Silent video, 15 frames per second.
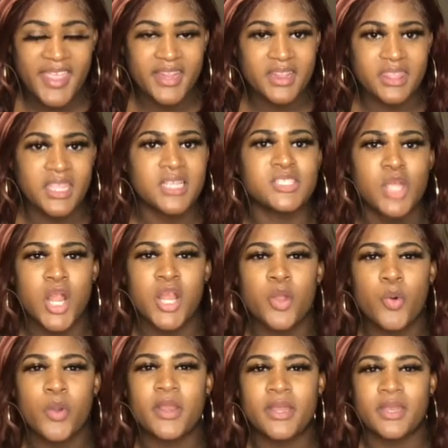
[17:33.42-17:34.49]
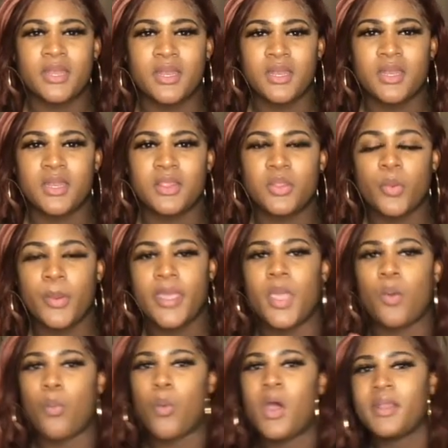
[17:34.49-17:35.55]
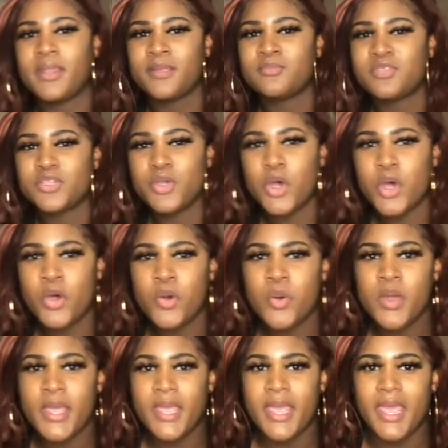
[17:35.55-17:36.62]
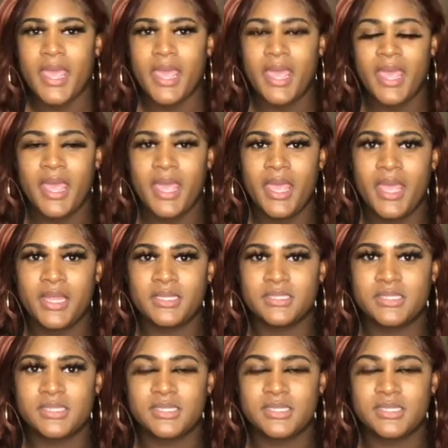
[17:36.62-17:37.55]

things aren't going the way I want them to go. And